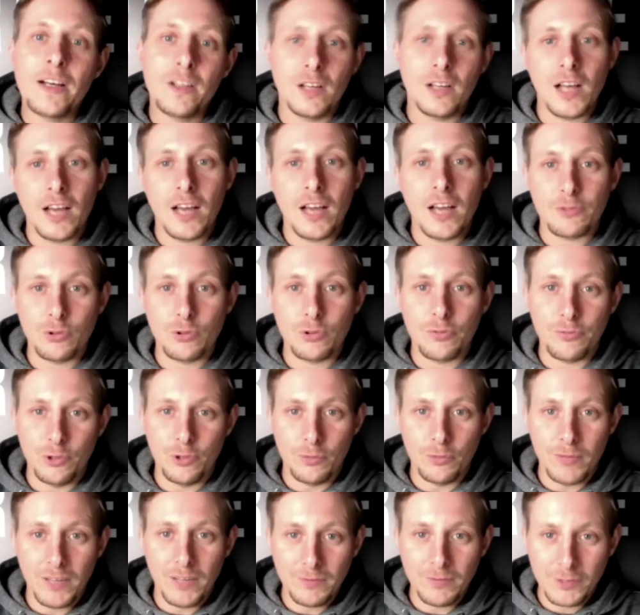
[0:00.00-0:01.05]
after a few
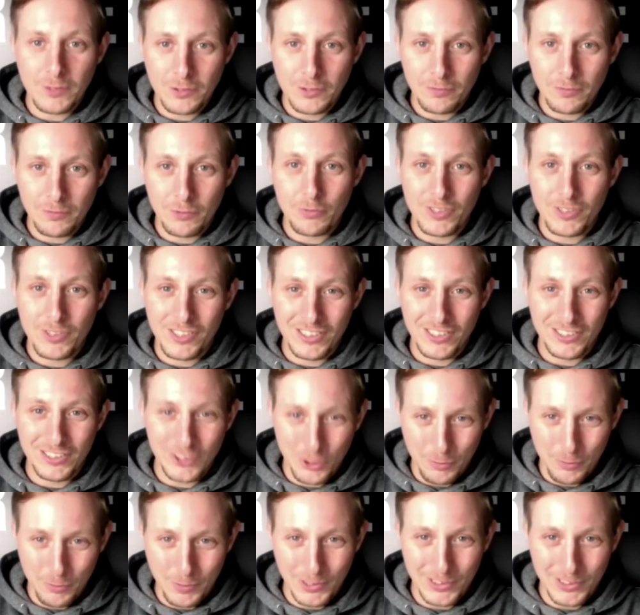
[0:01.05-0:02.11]
months, the resilience you
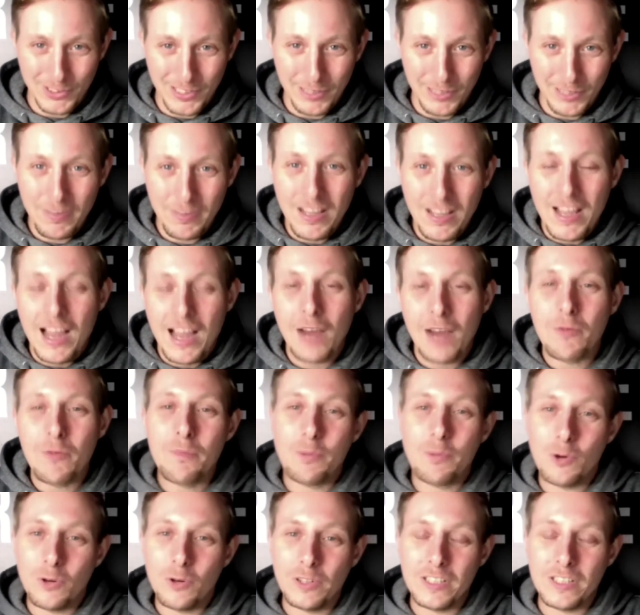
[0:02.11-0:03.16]
build up. How
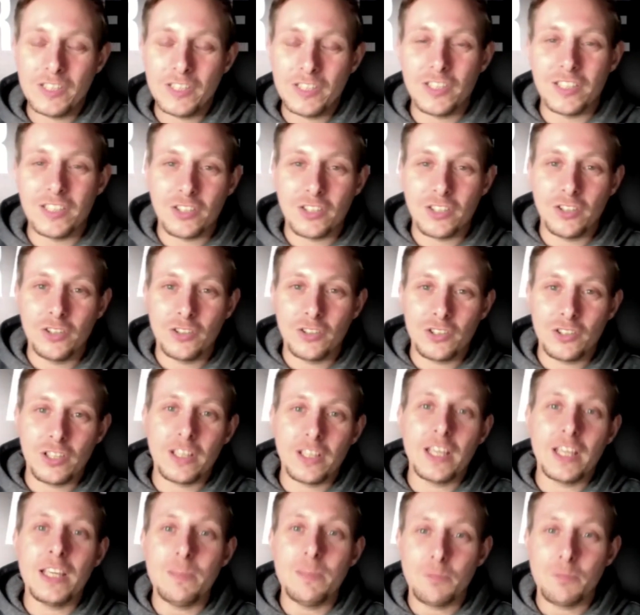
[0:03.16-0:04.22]
important is it to
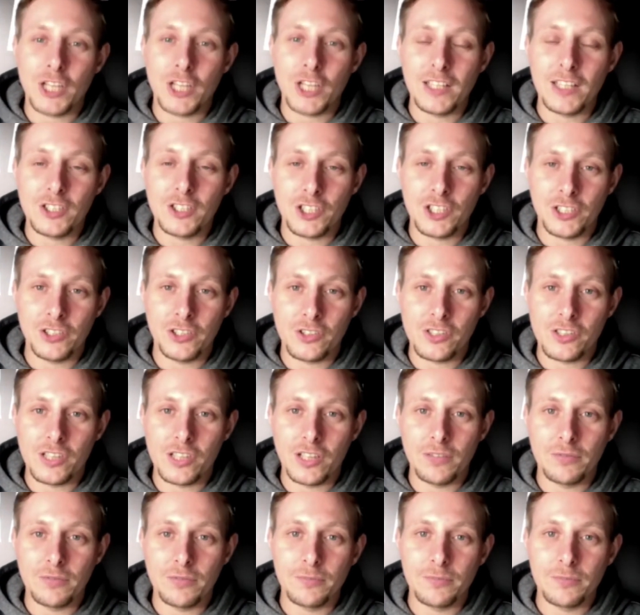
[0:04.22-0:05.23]
keep challenging yourself?